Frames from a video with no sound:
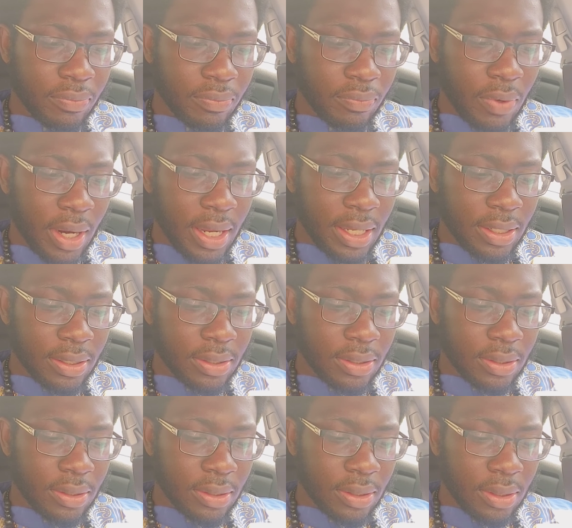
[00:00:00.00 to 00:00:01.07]
Right?
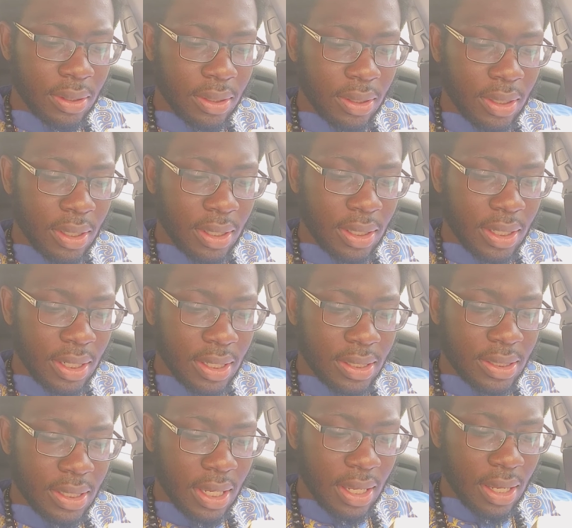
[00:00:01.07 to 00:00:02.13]
And then it
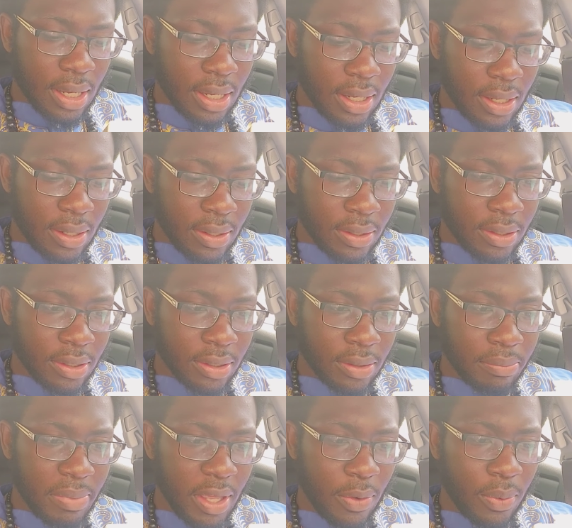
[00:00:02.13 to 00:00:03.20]
say, uh,
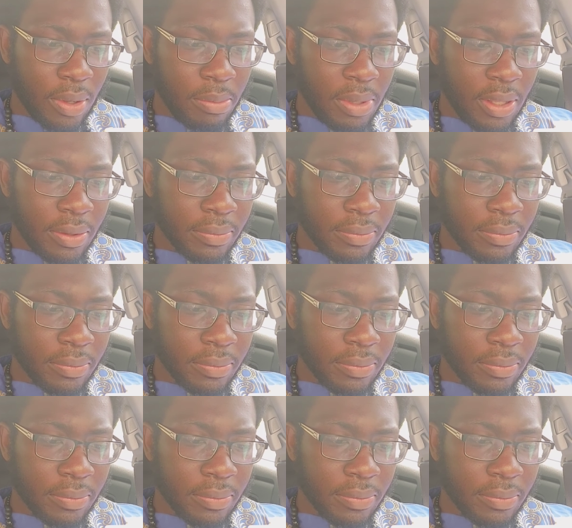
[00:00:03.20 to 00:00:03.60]
bear with me.